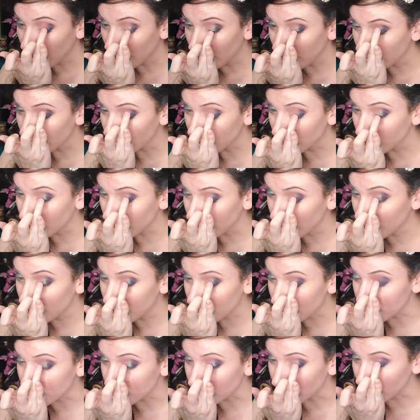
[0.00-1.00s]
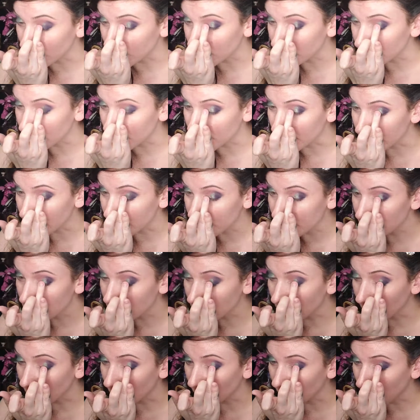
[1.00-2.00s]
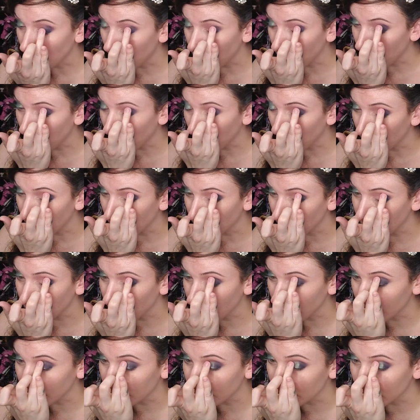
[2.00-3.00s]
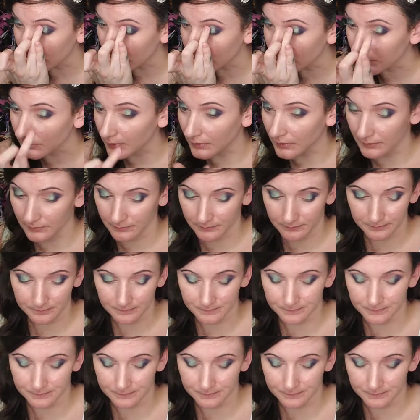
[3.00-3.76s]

this green is gorgeous, so really like this one.